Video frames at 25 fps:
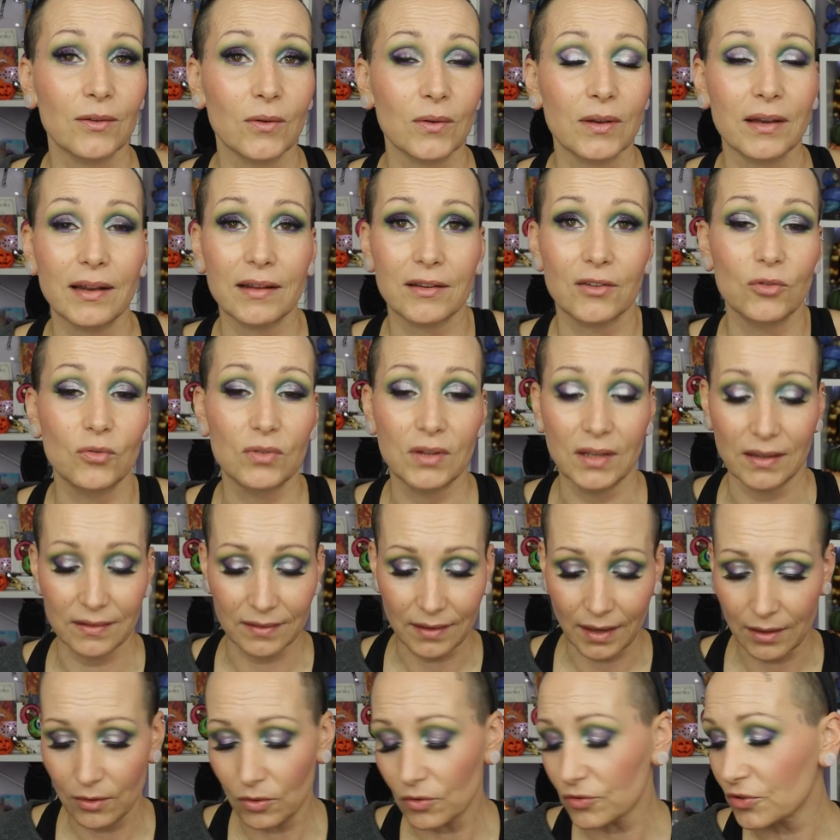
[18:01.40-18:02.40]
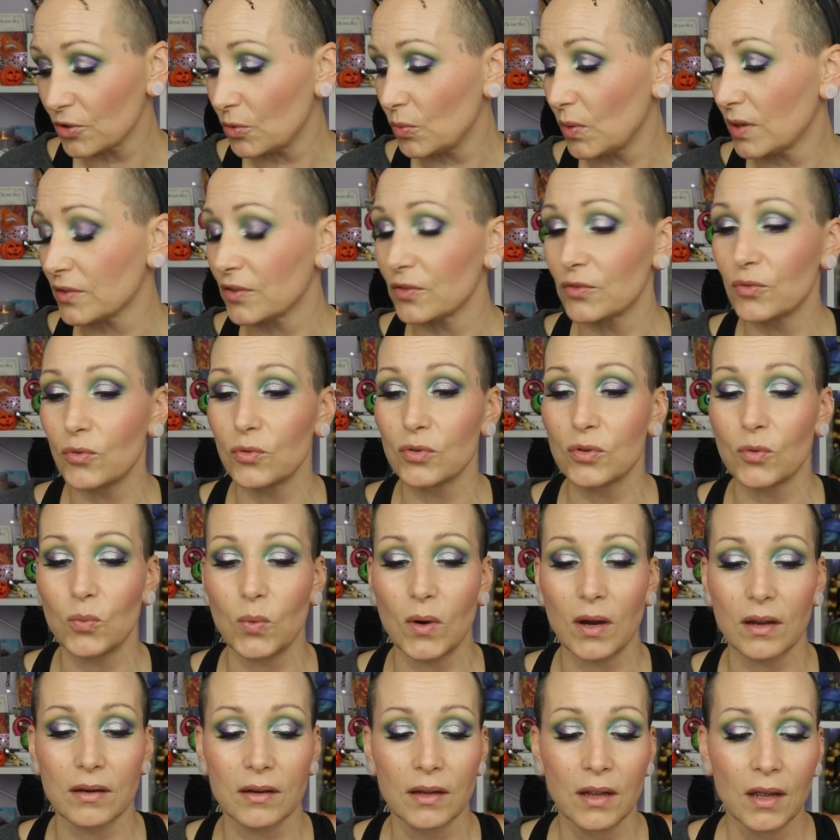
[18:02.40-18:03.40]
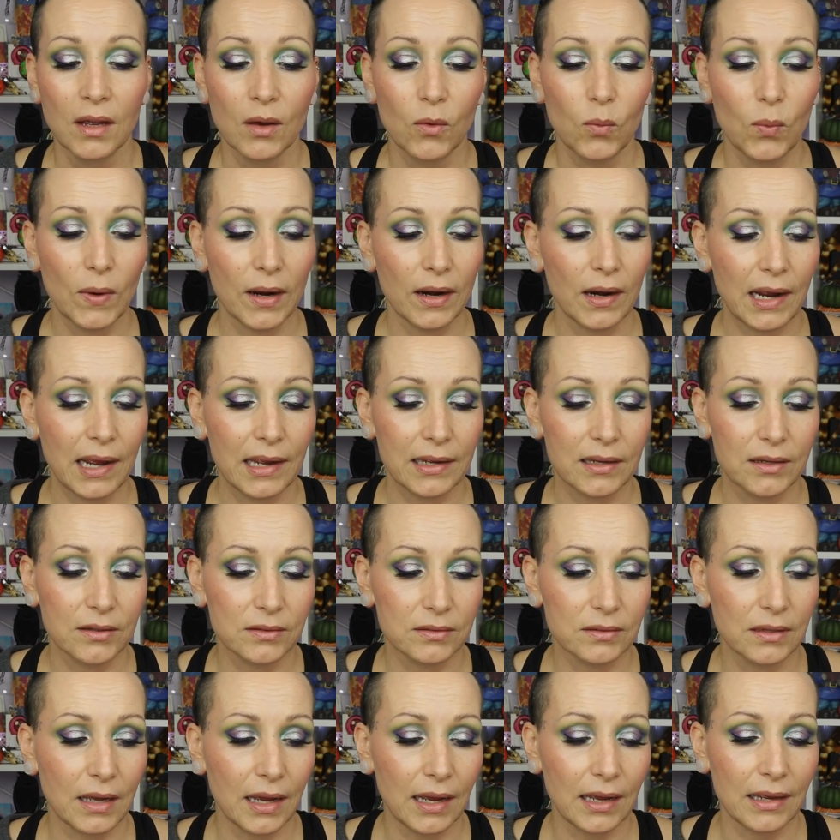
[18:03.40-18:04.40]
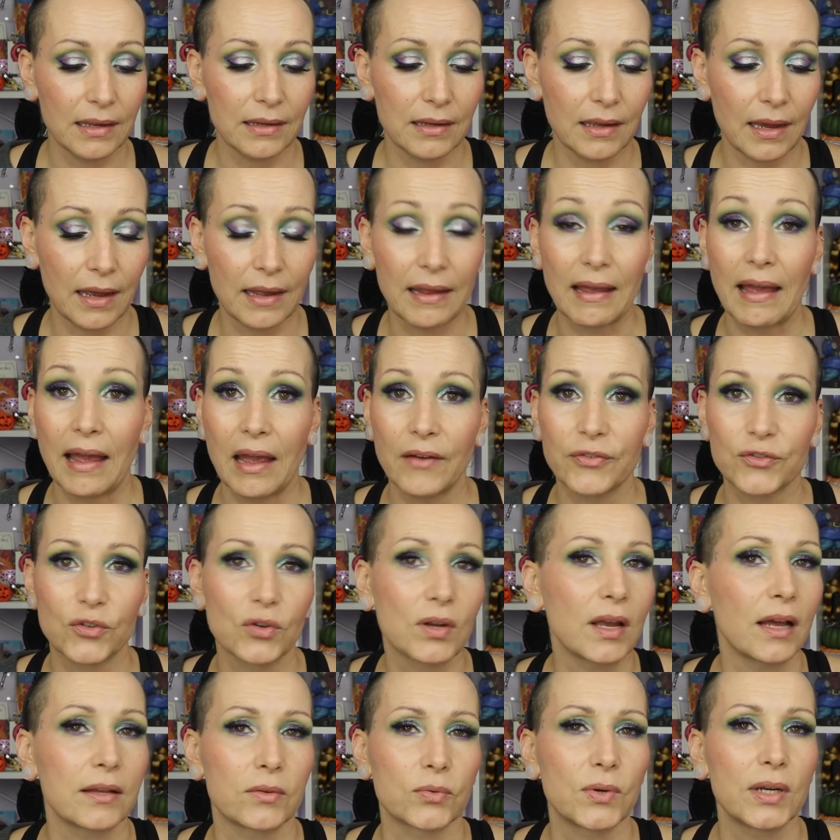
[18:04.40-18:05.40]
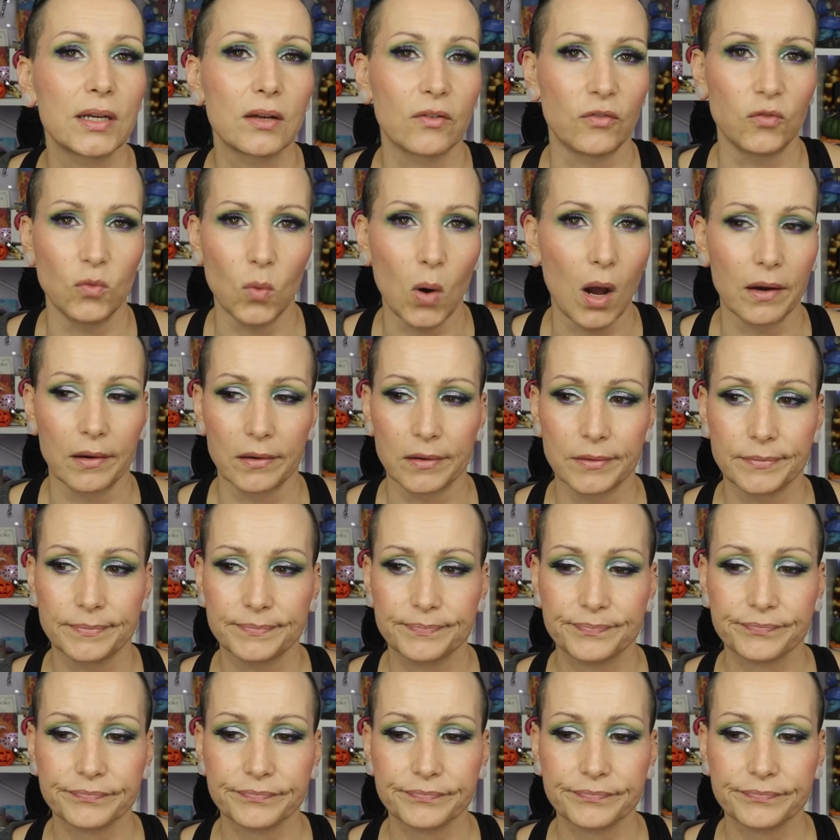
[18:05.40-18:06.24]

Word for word: I thought let's do this. I also want to do the one where I, I, I have to get rid of one